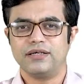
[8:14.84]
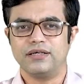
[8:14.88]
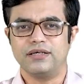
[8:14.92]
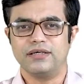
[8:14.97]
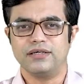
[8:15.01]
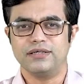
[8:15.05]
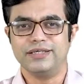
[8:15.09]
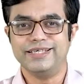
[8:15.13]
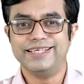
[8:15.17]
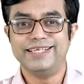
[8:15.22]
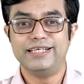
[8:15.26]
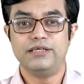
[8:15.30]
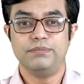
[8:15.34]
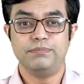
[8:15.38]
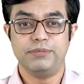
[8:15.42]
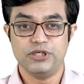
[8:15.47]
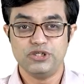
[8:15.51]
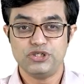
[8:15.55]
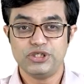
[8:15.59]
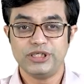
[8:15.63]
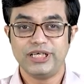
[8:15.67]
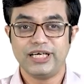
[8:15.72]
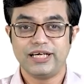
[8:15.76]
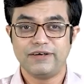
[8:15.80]
uh, NEET
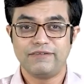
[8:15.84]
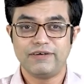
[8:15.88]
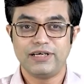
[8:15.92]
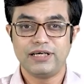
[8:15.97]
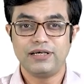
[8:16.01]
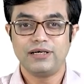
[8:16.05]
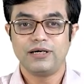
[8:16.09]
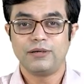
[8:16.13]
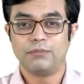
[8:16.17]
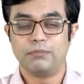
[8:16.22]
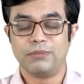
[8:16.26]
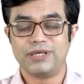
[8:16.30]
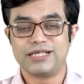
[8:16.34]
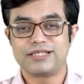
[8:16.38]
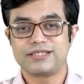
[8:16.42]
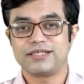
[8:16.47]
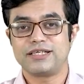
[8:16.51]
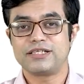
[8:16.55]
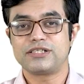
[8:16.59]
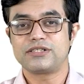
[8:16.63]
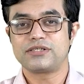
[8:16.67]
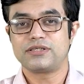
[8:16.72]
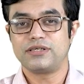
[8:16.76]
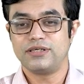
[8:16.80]
PG level, but
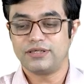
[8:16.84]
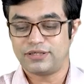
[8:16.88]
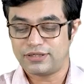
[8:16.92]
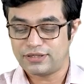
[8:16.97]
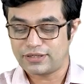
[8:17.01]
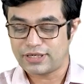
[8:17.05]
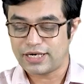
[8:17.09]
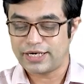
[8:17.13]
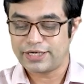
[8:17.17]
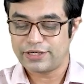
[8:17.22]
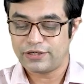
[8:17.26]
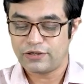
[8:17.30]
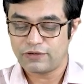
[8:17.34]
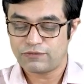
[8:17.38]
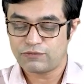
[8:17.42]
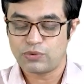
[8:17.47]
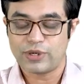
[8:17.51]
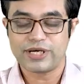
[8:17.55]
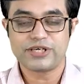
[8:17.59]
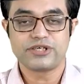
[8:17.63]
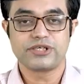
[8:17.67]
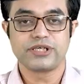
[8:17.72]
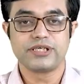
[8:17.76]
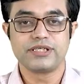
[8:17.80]
such kind of
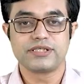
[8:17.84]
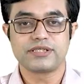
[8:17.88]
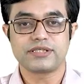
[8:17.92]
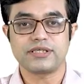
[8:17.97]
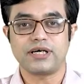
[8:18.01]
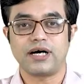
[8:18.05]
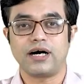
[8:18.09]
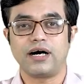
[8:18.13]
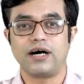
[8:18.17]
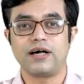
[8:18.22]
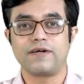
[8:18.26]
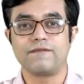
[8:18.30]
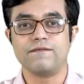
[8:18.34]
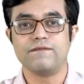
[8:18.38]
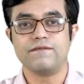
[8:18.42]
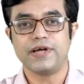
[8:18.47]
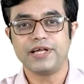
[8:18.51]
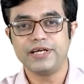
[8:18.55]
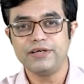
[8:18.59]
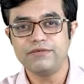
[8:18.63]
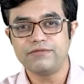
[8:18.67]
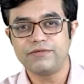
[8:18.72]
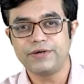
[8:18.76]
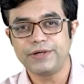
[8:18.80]
questions are
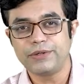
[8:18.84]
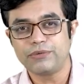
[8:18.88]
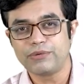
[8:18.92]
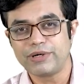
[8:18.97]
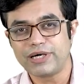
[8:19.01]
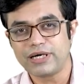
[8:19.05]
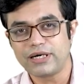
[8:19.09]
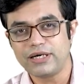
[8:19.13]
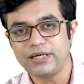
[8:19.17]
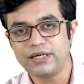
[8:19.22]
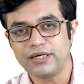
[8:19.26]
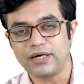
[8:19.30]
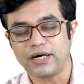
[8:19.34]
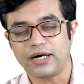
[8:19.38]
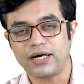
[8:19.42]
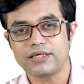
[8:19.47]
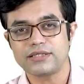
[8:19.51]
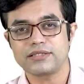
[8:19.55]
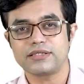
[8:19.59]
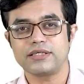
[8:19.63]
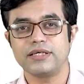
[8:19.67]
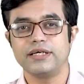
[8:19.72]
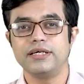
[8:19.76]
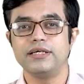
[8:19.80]
very frequently
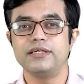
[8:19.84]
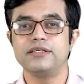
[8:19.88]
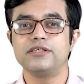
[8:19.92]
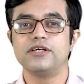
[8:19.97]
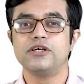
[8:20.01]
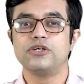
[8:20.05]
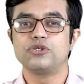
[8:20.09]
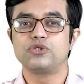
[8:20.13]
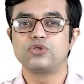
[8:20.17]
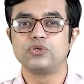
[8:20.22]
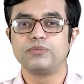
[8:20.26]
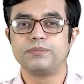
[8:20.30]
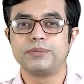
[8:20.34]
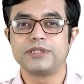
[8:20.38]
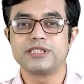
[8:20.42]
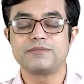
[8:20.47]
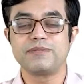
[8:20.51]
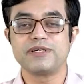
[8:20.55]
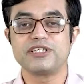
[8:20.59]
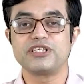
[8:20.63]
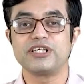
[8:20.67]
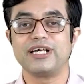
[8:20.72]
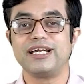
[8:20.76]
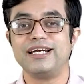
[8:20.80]
asked in super
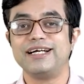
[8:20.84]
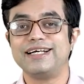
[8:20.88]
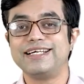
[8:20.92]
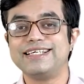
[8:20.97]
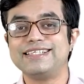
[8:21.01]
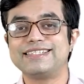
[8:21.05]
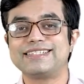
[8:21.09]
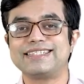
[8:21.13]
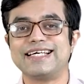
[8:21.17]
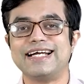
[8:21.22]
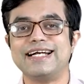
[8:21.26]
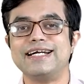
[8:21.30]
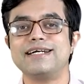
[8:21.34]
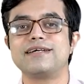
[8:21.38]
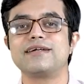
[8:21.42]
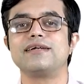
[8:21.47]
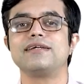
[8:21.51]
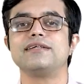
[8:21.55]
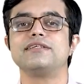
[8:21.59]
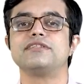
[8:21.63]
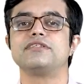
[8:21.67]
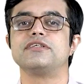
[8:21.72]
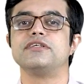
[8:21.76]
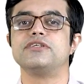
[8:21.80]
specialty
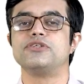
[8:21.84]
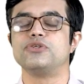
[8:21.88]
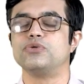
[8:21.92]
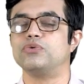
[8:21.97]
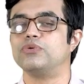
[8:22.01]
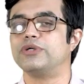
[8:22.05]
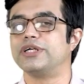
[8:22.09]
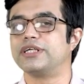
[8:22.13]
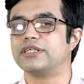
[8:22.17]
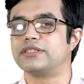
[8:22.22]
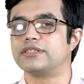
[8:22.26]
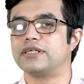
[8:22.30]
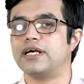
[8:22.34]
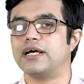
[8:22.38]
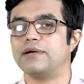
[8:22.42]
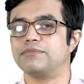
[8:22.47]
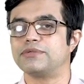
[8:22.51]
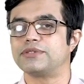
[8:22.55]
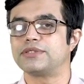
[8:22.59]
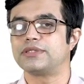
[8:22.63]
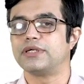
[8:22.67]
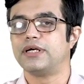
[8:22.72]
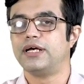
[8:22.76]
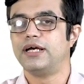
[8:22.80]
central institute
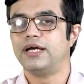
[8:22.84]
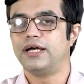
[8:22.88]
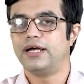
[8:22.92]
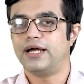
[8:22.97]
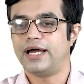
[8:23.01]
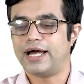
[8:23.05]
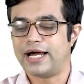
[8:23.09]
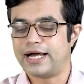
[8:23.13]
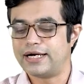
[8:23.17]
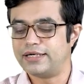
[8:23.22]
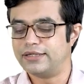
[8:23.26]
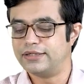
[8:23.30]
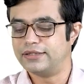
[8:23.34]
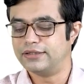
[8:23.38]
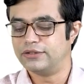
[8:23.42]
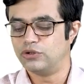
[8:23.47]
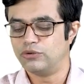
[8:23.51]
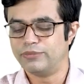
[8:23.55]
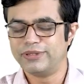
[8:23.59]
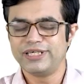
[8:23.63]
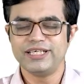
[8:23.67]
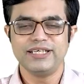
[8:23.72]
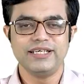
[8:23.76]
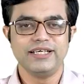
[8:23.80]
exams. And uh,
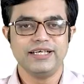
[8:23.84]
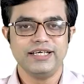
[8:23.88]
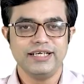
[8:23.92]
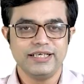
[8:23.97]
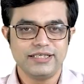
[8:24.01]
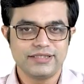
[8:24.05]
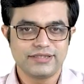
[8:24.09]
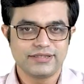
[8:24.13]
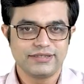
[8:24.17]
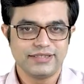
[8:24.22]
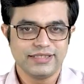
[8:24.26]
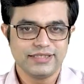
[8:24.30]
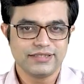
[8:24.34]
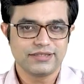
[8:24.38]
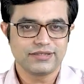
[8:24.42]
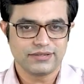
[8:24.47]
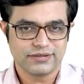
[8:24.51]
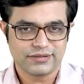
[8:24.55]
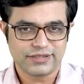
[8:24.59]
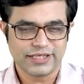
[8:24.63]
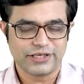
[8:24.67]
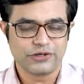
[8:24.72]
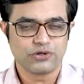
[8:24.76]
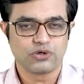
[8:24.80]
nobody reads these
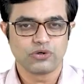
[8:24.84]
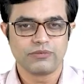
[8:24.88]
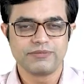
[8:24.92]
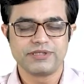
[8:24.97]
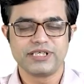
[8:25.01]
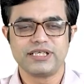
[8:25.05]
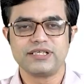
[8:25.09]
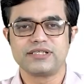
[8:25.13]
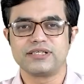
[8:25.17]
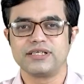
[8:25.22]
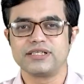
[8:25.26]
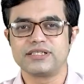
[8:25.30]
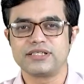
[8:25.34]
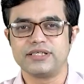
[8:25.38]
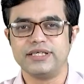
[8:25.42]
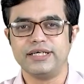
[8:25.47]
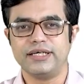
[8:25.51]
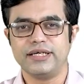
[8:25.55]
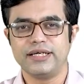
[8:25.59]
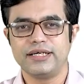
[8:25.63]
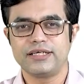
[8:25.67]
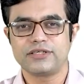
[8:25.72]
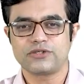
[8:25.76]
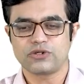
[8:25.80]
syndromes in such
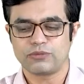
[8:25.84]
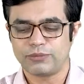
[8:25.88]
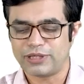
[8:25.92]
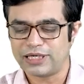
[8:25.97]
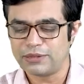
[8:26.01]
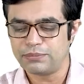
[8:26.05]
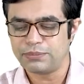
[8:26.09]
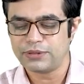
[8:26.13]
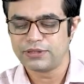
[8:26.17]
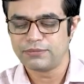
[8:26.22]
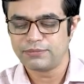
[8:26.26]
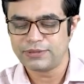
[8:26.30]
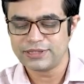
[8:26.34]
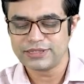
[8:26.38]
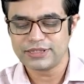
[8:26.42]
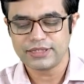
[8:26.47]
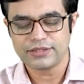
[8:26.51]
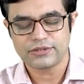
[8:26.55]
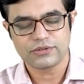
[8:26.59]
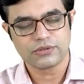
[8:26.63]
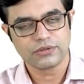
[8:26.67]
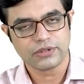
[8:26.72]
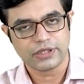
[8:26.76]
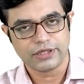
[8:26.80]
detail. So, my purpose
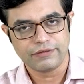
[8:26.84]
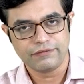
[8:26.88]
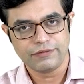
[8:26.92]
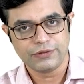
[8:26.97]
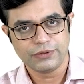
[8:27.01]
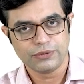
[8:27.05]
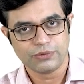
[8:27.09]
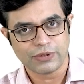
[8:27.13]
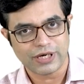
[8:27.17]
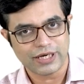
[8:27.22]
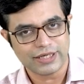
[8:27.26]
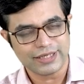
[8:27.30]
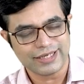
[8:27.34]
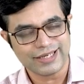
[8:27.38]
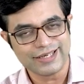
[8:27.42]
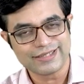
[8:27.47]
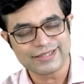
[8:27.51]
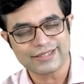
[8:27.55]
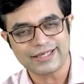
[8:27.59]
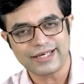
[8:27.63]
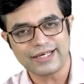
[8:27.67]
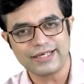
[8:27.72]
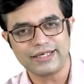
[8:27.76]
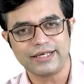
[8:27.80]
is to give you an
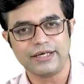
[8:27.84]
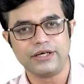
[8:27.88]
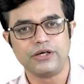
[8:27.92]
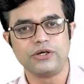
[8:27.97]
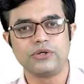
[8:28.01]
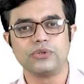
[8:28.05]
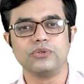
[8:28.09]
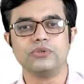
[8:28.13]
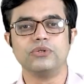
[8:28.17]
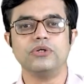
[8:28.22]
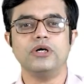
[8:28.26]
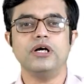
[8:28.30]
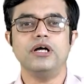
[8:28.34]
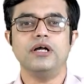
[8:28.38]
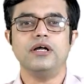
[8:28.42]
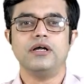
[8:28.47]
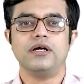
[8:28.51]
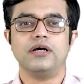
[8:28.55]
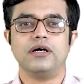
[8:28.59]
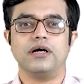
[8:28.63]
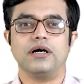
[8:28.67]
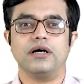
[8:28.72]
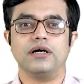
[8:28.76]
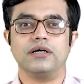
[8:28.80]
insight into
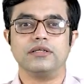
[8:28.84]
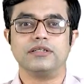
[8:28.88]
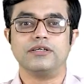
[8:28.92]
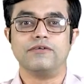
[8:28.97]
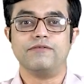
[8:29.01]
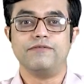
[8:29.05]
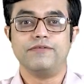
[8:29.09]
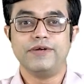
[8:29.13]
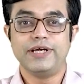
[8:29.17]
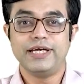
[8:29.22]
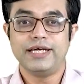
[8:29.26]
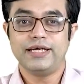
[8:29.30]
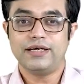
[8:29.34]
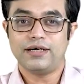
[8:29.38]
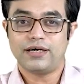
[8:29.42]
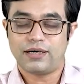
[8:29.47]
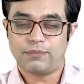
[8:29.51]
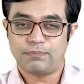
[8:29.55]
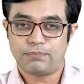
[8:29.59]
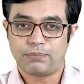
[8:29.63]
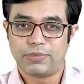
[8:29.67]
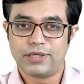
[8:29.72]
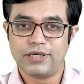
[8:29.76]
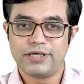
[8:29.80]
uh, the way
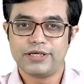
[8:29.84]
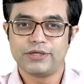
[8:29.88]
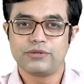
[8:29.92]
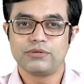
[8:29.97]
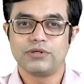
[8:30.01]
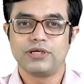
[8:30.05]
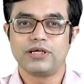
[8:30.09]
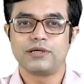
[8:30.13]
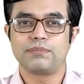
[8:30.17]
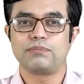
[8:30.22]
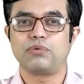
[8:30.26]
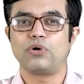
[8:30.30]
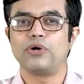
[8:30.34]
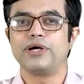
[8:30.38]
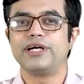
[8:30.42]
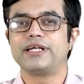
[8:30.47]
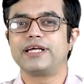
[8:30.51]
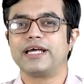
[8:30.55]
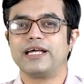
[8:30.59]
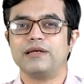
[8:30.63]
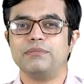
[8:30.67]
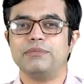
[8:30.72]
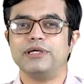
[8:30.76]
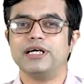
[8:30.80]
a particular point
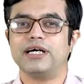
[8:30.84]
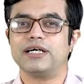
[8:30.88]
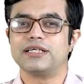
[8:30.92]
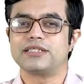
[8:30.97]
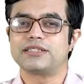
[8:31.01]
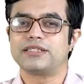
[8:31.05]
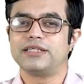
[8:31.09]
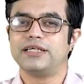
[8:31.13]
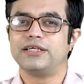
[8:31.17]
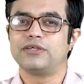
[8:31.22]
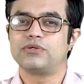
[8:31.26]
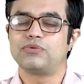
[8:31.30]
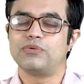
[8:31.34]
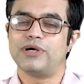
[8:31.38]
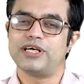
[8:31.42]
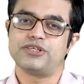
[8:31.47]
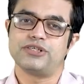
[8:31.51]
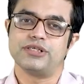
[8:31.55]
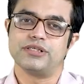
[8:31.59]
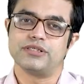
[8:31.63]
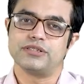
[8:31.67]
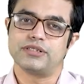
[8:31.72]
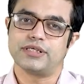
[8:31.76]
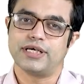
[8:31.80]
can be asked in
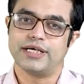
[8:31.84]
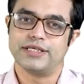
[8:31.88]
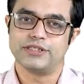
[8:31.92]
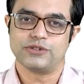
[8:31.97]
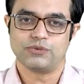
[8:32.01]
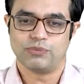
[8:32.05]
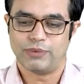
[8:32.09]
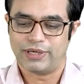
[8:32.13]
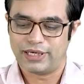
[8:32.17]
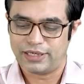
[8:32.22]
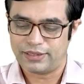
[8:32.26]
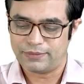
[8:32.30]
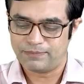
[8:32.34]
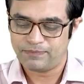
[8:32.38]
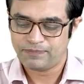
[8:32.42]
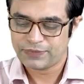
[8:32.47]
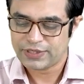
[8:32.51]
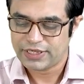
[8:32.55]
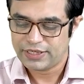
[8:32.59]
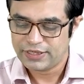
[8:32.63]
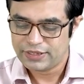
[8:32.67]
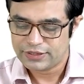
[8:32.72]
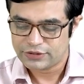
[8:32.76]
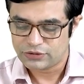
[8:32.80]
questions as well.
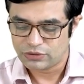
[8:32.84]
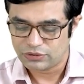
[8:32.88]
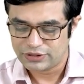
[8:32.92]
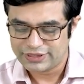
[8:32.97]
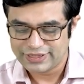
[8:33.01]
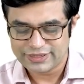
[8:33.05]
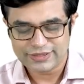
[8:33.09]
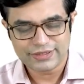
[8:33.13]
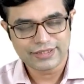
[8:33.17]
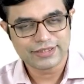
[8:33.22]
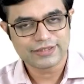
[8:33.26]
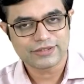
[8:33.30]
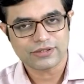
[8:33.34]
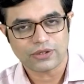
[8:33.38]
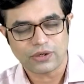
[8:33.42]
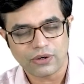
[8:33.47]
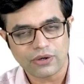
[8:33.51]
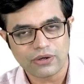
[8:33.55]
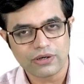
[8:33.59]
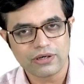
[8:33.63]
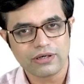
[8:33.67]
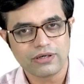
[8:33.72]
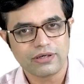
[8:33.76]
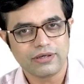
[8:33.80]
So, this is
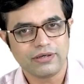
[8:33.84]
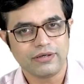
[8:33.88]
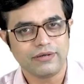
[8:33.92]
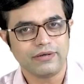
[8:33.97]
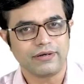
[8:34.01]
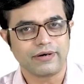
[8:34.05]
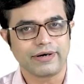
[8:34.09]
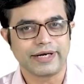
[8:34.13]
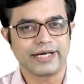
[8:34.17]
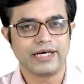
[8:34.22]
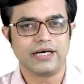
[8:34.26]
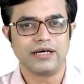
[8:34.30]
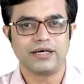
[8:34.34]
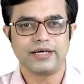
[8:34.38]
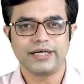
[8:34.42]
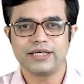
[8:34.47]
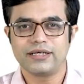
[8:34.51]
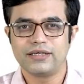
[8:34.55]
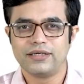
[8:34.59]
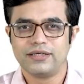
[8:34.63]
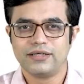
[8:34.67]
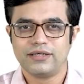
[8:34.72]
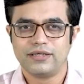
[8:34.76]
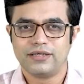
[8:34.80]
all
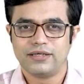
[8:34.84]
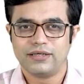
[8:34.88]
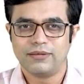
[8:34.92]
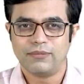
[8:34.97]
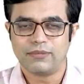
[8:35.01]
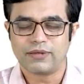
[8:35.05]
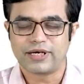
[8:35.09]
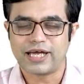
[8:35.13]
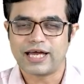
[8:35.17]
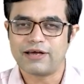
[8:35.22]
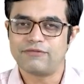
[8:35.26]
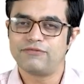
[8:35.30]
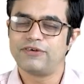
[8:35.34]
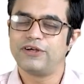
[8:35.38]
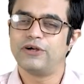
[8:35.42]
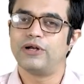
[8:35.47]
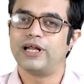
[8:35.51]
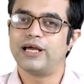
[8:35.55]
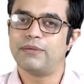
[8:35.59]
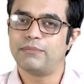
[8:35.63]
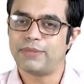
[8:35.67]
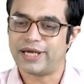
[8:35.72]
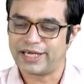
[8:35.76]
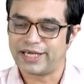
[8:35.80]
regarding Cafe au lait